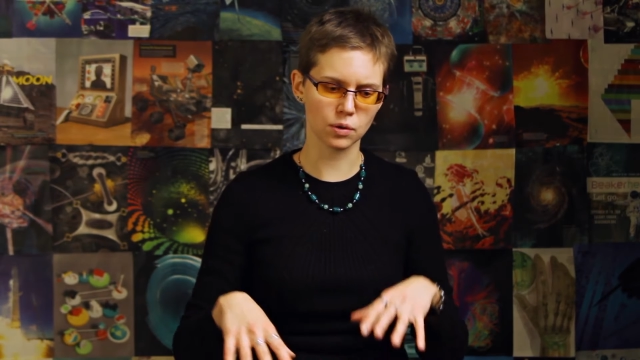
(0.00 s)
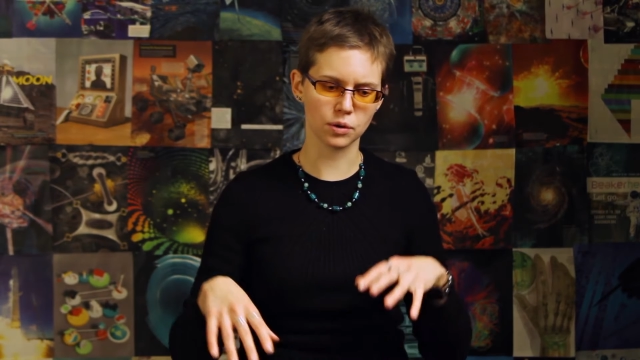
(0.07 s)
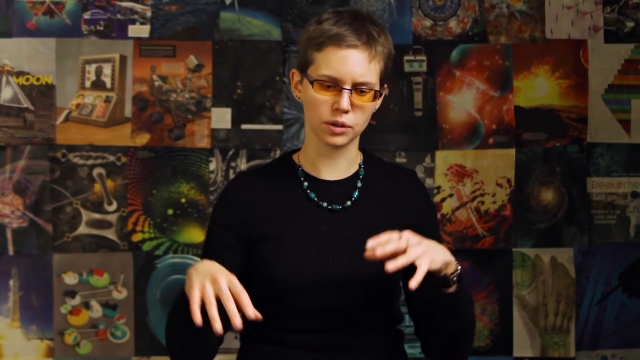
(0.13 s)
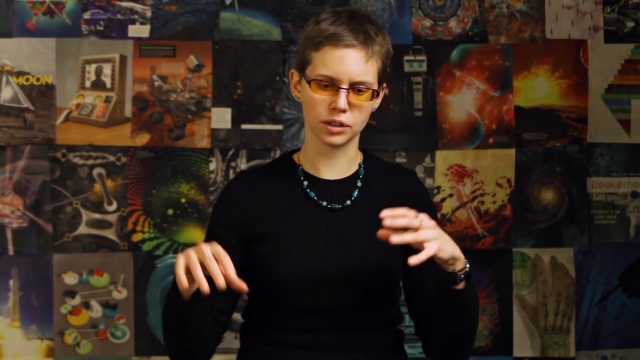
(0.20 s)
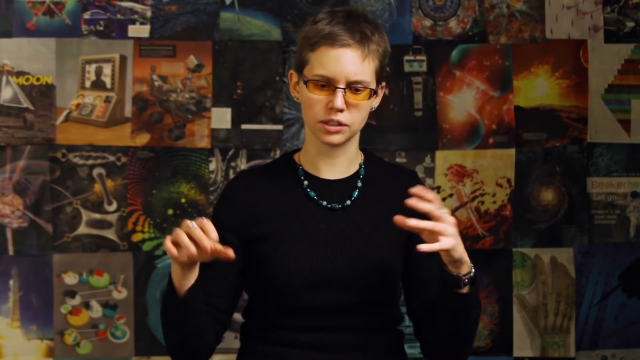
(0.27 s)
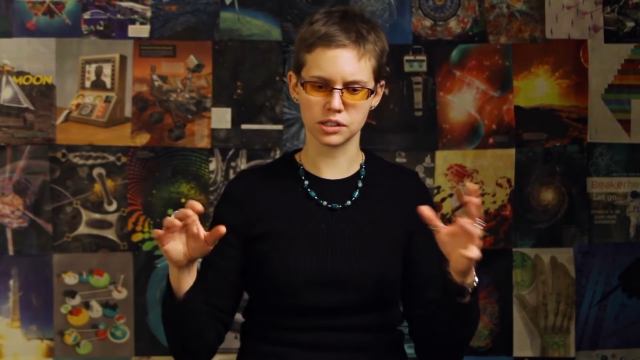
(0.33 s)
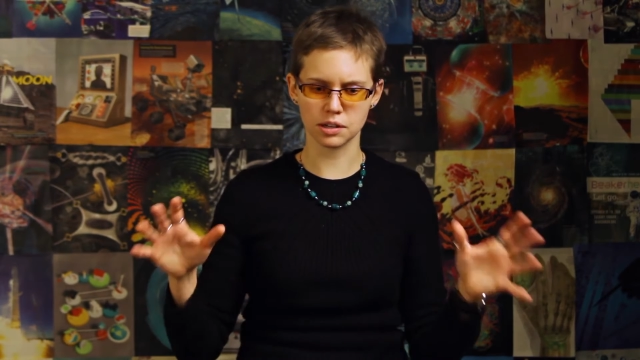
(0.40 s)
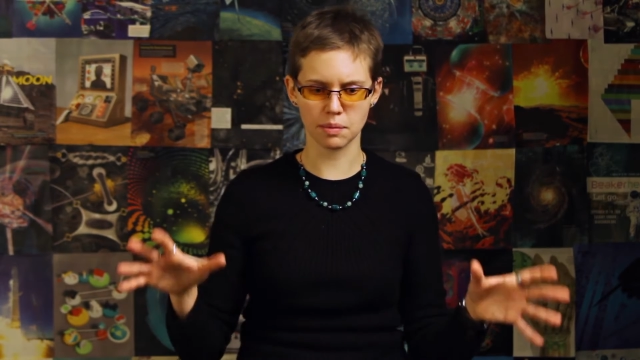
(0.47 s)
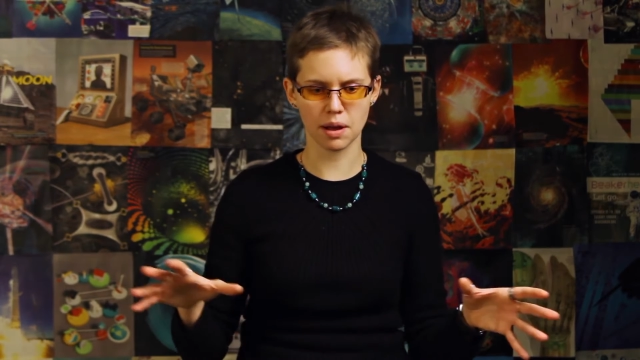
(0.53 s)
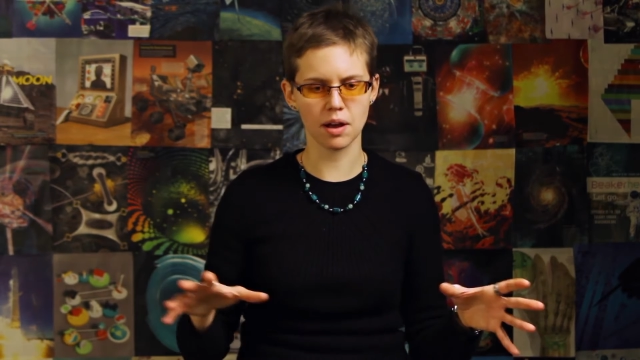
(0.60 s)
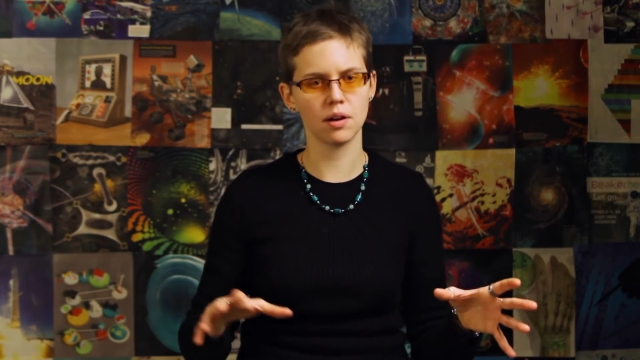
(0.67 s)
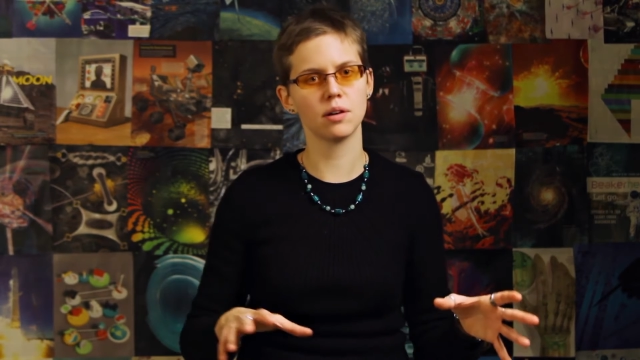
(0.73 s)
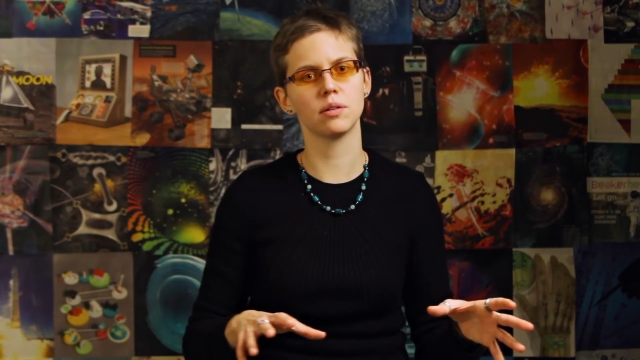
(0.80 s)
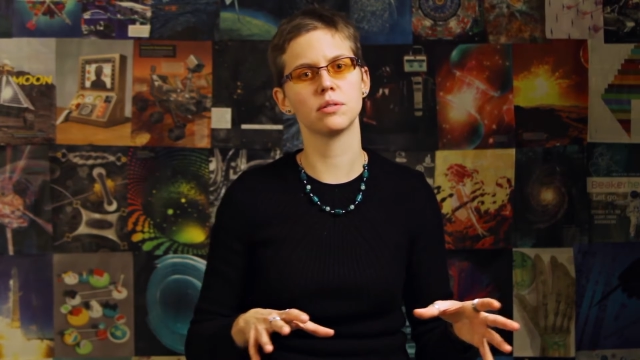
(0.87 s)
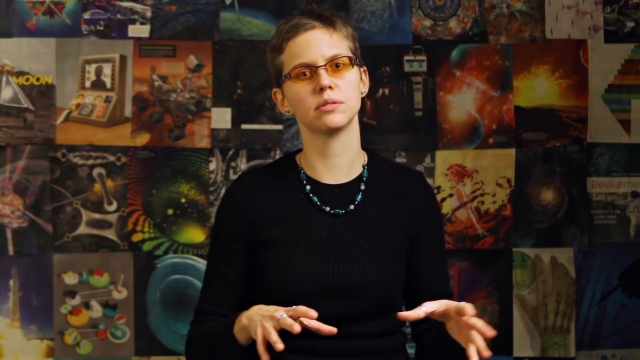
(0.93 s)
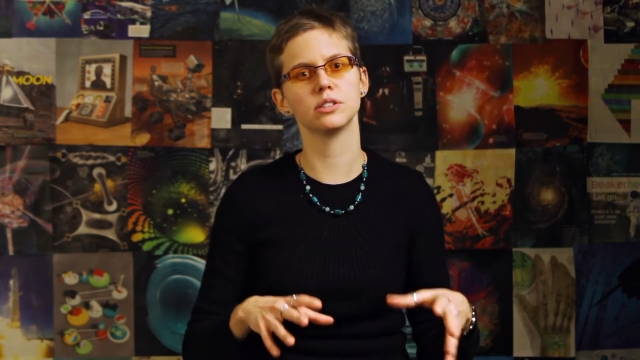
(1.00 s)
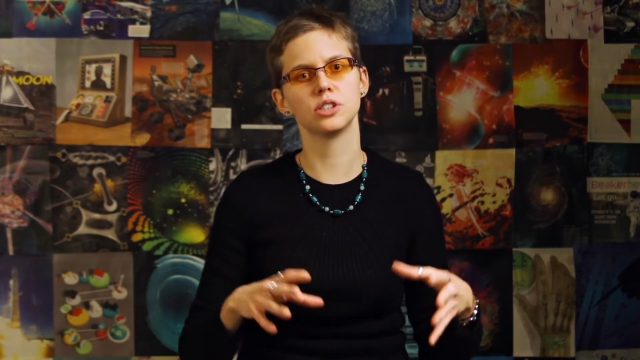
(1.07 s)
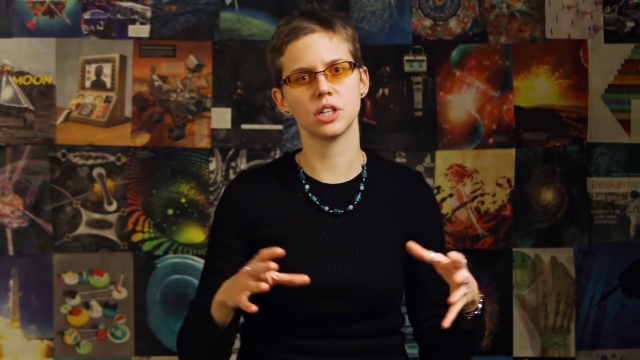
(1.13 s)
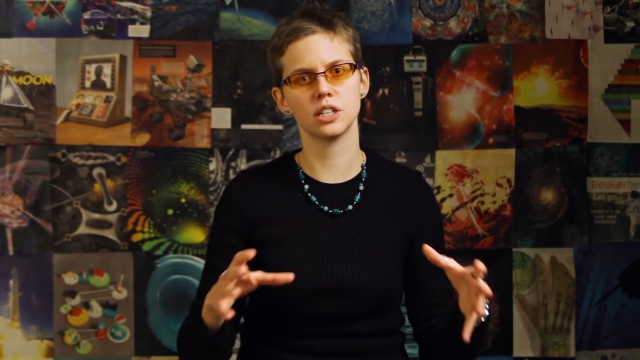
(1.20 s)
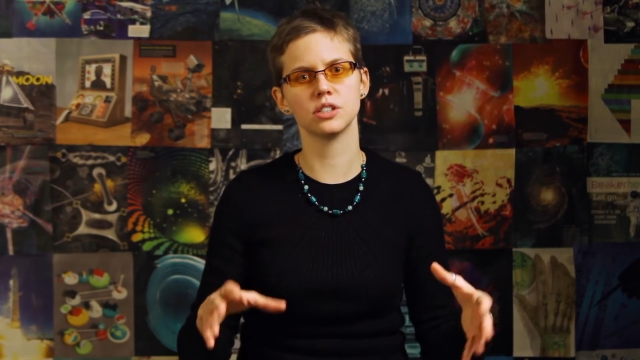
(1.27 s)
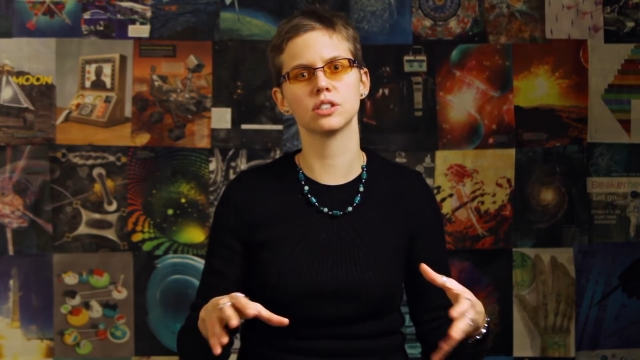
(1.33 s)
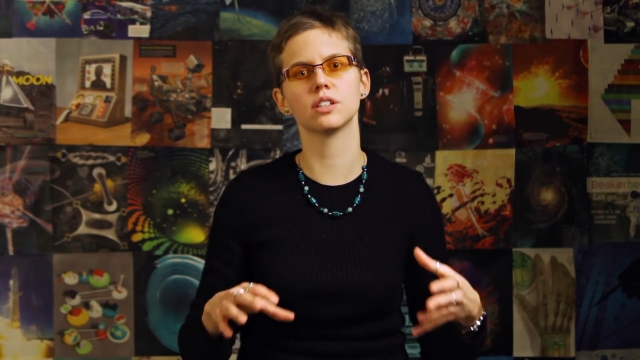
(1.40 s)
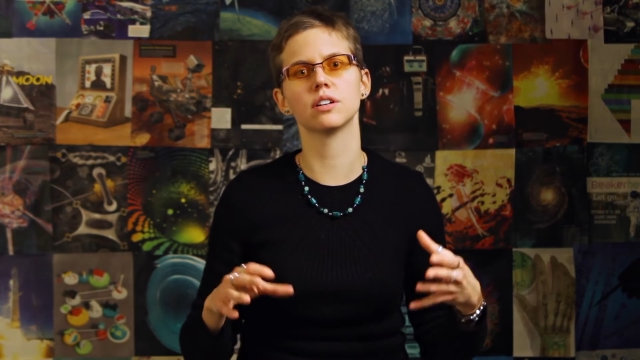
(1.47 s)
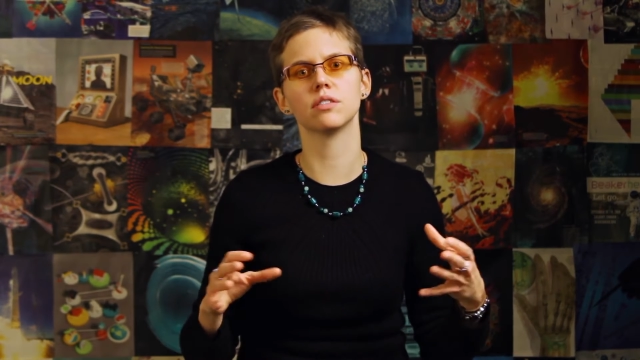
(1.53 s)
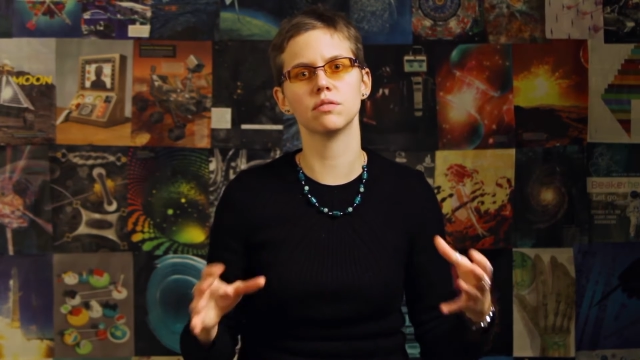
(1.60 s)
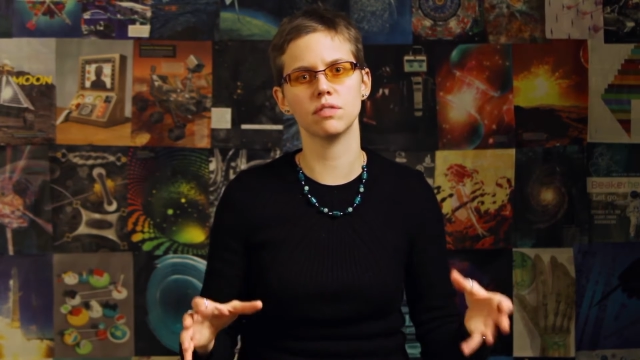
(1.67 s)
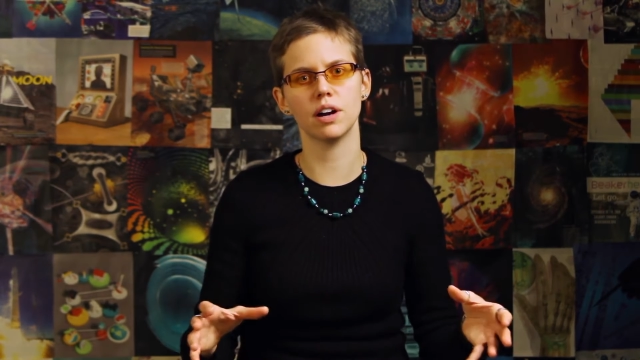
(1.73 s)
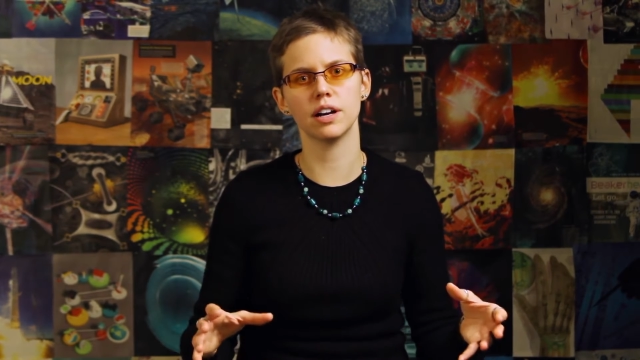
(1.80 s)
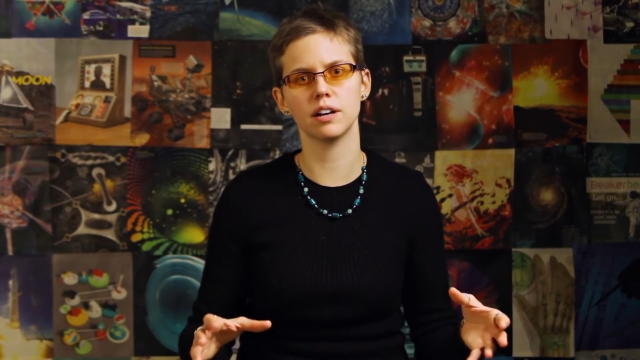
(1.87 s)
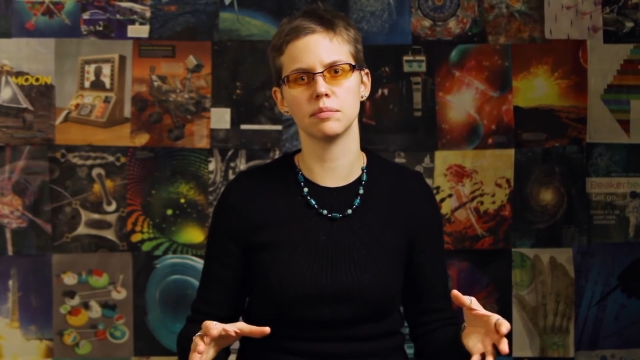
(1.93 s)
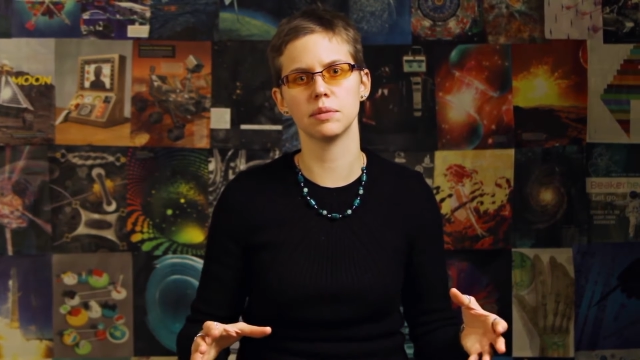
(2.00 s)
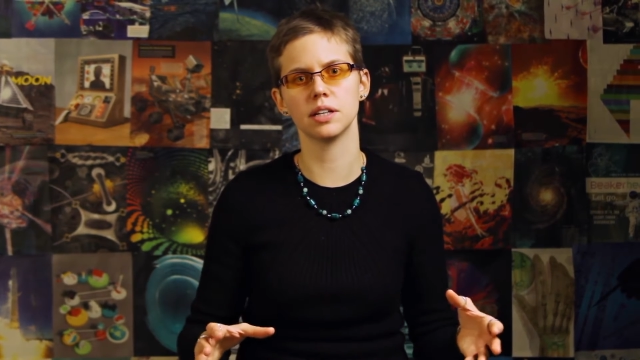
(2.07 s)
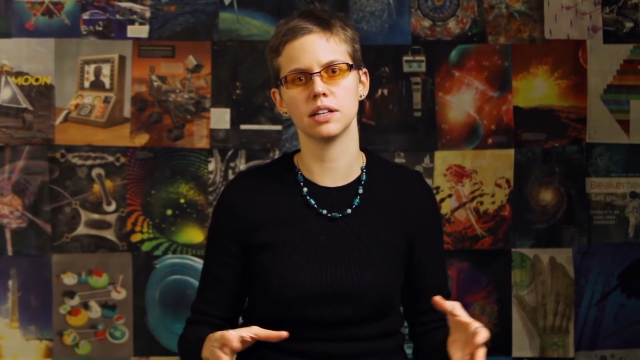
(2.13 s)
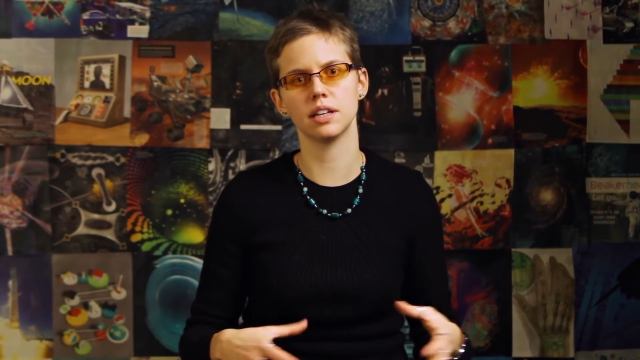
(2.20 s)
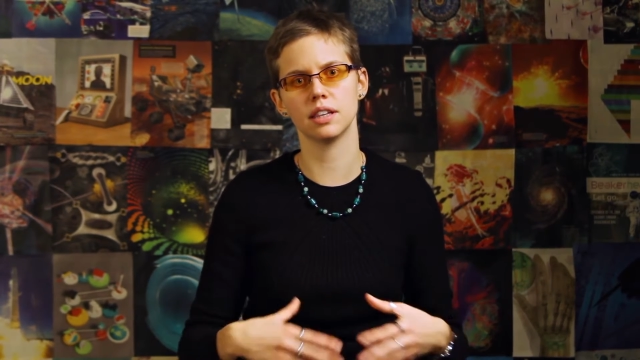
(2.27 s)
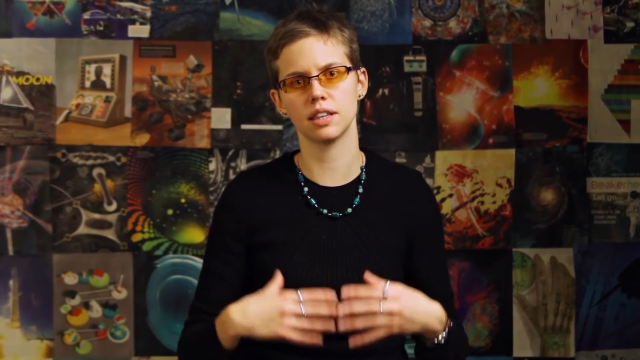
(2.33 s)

or somehow change their environment,